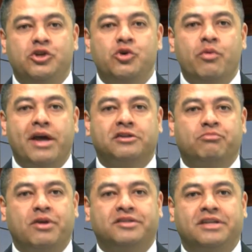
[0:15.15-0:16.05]
U.S.
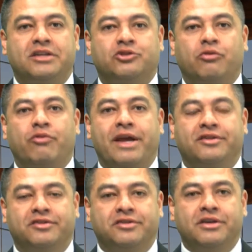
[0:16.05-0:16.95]
presidential
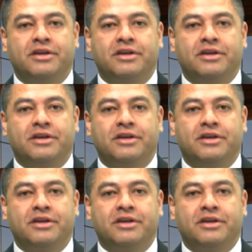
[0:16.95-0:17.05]
race.